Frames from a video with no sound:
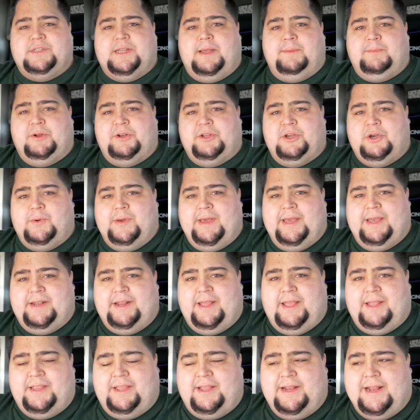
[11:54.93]
I'm going to go ahead
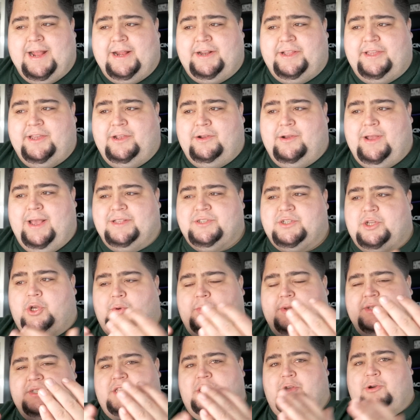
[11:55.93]
and get out of here. As
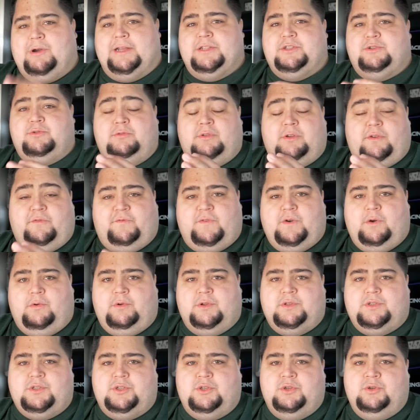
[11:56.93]
always, though, I do look
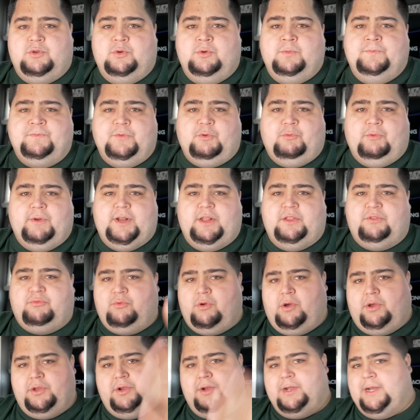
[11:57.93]
forward to reading through
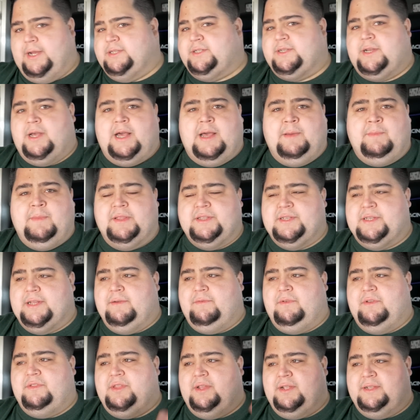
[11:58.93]
all your guys' comments and
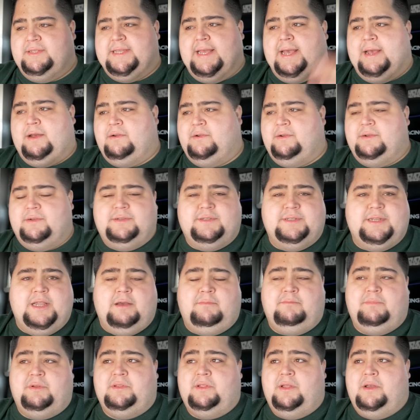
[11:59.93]
everything down
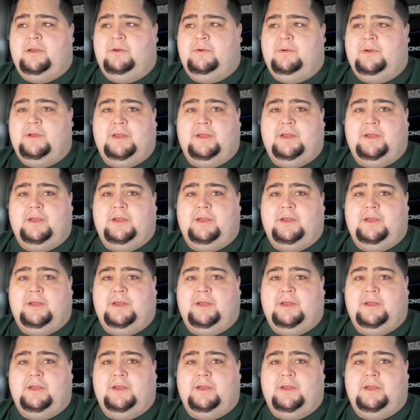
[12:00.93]
down below.